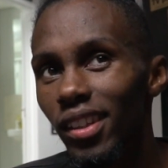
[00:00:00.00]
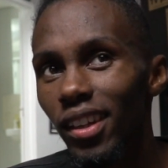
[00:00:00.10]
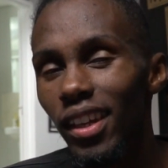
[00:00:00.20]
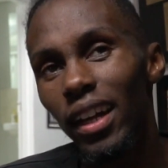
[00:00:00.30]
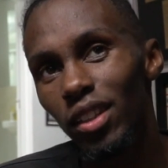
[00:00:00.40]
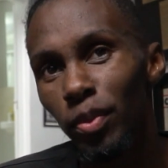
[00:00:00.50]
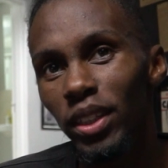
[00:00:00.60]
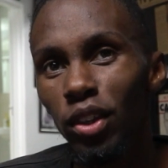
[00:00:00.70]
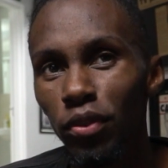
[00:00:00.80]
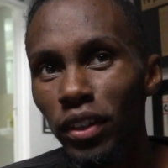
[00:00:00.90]
it's a bit
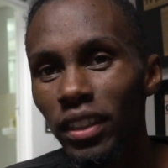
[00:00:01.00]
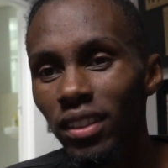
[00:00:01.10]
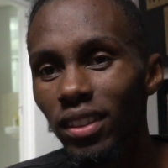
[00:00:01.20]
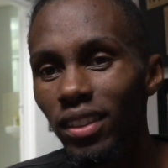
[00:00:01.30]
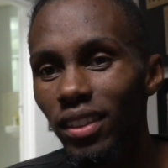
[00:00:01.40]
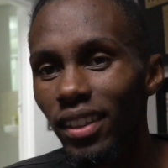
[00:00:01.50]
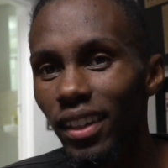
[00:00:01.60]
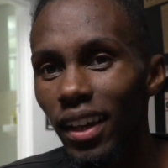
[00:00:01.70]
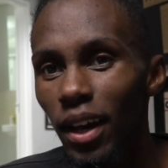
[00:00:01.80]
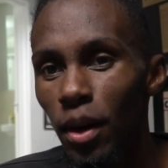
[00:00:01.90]
different.
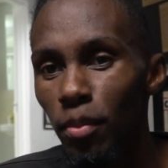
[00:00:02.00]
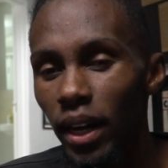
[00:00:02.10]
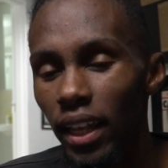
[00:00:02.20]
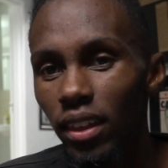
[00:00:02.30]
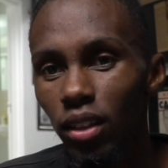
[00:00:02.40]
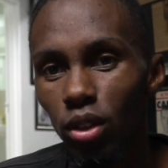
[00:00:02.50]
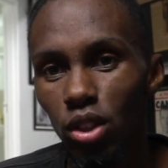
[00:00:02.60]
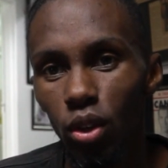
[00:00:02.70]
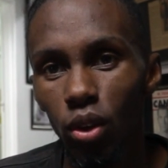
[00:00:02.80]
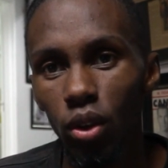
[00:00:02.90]
But I think
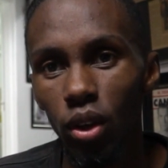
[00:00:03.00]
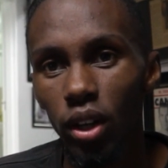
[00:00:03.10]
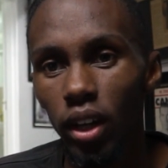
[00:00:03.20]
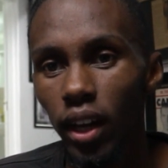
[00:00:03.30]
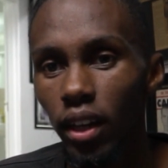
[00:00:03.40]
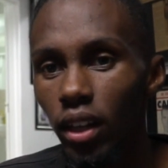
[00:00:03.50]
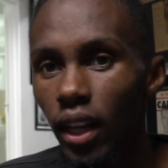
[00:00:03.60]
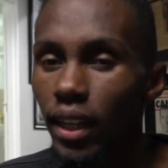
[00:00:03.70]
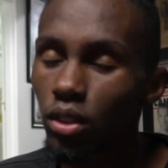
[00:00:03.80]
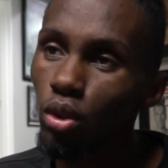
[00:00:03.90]
also I
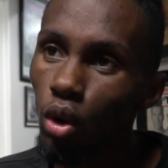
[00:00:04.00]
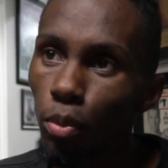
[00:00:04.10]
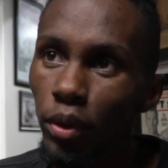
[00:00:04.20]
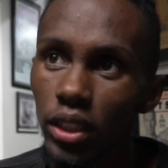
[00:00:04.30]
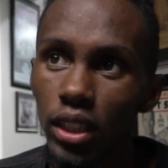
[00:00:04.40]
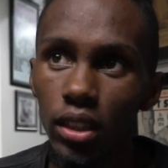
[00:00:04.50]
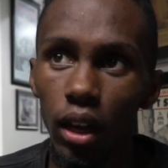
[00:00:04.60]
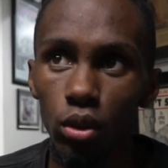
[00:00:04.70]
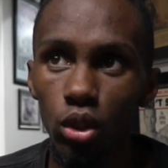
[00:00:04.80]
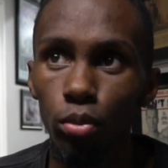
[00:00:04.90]
like to incorporate his
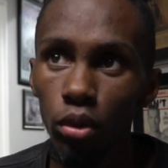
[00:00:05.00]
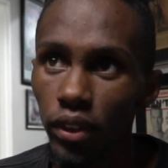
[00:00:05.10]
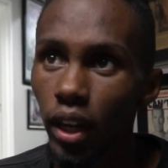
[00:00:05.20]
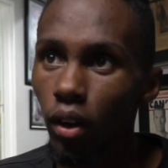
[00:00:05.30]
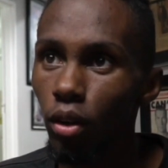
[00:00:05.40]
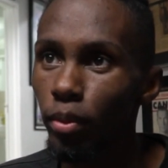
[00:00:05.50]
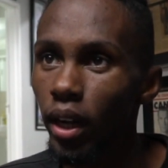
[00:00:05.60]
style, so moving around. But